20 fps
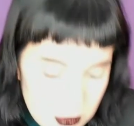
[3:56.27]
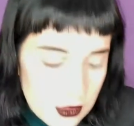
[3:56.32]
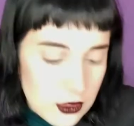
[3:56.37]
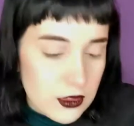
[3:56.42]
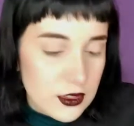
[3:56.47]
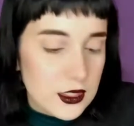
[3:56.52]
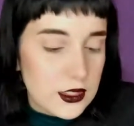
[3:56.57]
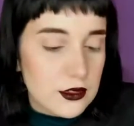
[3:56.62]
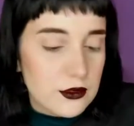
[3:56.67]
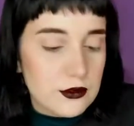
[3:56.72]

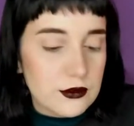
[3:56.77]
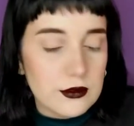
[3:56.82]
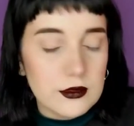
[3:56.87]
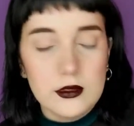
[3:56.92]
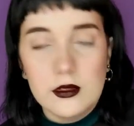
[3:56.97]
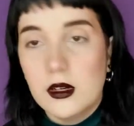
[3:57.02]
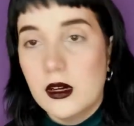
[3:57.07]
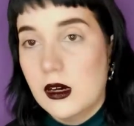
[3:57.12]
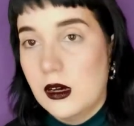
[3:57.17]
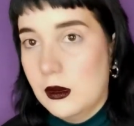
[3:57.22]
Oh, that's...
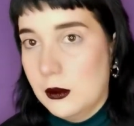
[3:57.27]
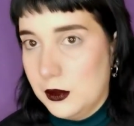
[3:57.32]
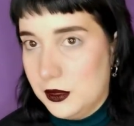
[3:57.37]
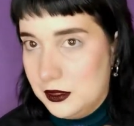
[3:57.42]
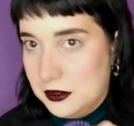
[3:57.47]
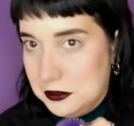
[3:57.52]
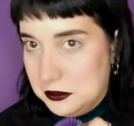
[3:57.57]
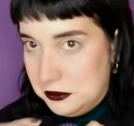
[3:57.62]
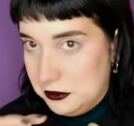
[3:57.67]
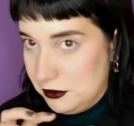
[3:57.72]
oh, we're
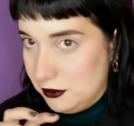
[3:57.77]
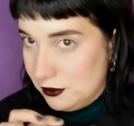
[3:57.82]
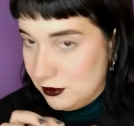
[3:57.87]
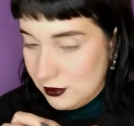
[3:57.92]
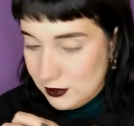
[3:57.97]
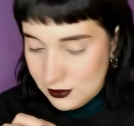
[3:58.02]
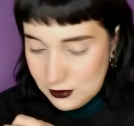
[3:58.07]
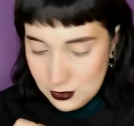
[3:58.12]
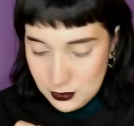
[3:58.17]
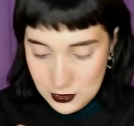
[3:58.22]
gonna use
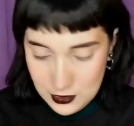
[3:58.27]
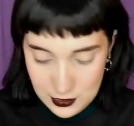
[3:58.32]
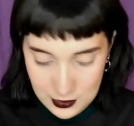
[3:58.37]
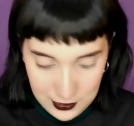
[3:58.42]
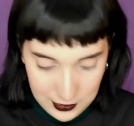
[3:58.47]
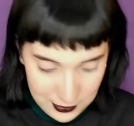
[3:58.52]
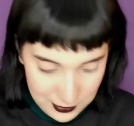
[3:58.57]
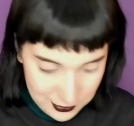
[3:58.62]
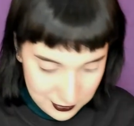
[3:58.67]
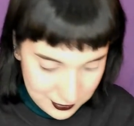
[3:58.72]
these
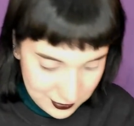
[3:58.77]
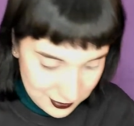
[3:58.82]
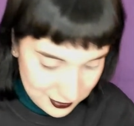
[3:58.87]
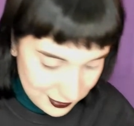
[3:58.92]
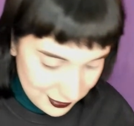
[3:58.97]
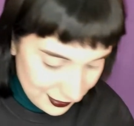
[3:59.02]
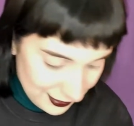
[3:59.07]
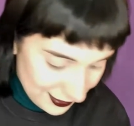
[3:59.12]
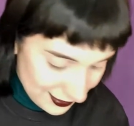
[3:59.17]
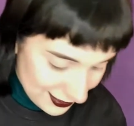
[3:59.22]
ones
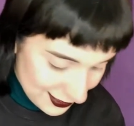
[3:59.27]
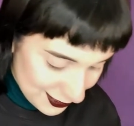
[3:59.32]
today.